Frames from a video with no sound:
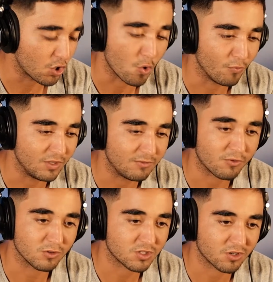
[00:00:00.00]

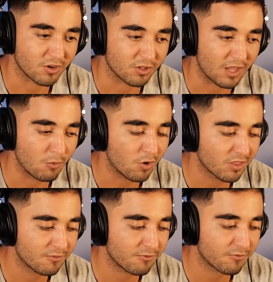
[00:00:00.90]
COVID first started. Okay,
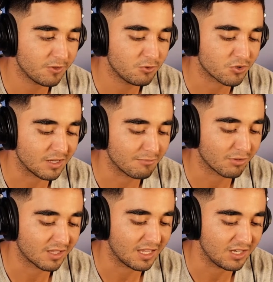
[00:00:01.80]
what are the future
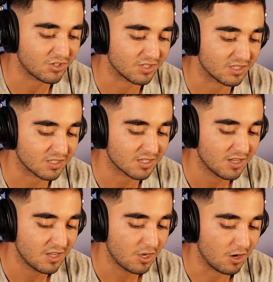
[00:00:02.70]

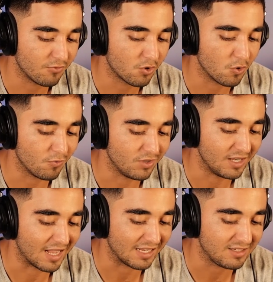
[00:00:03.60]
implications of
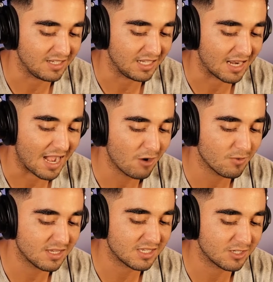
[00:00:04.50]
COVID-19?
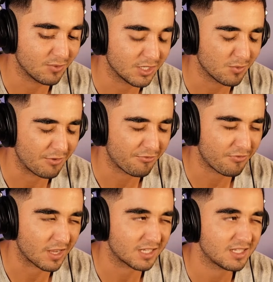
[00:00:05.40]
How is it going to
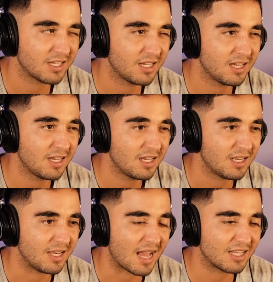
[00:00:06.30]
affect
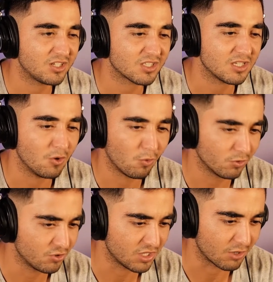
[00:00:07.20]
not just the
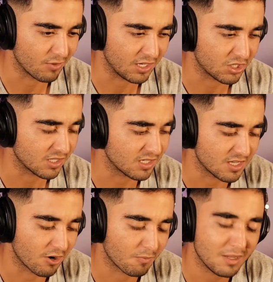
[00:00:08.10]
older generation?
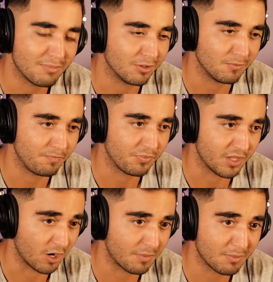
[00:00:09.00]
Because there are people
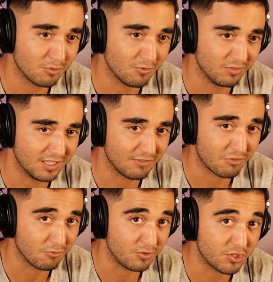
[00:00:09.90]
who've
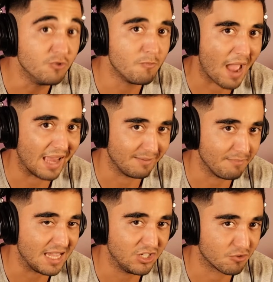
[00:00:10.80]
lived through 2
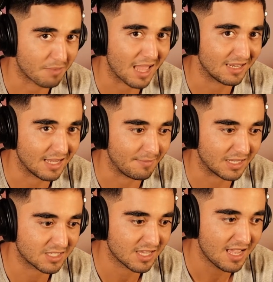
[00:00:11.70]
major
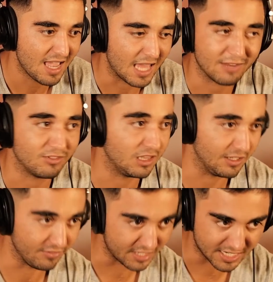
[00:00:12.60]
pandemics and have
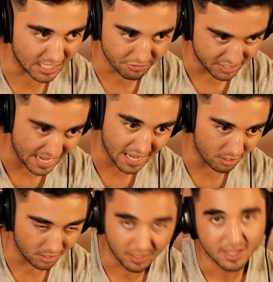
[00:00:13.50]
lived to tell the
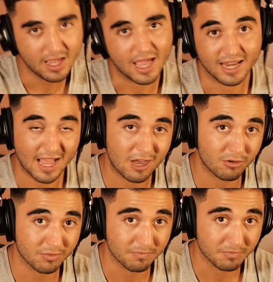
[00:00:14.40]
tale, and
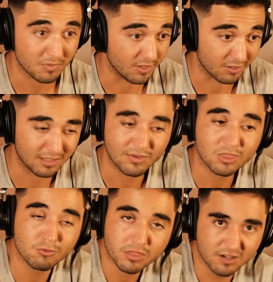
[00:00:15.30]
now they're
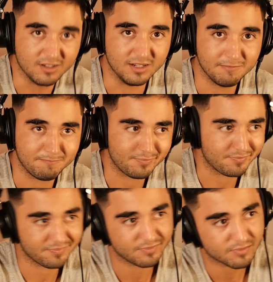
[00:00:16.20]
living through a third.
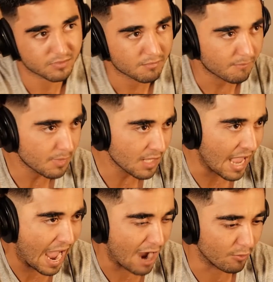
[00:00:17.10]

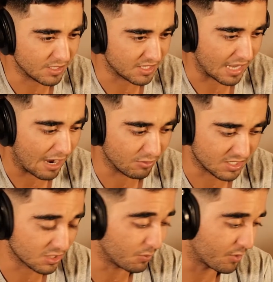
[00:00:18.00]
How is
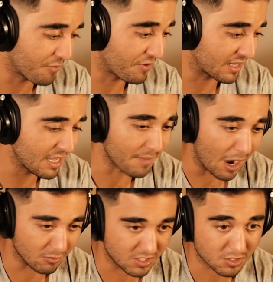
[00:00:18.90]
this going to affect
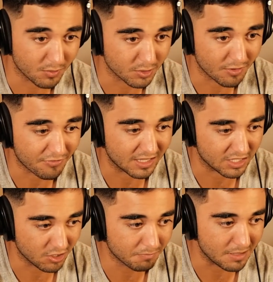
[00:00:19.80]
them? How is this going to
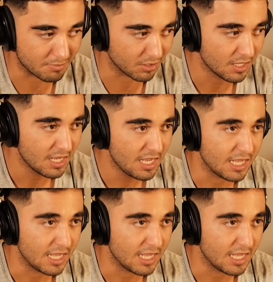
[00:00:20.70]
affect young people?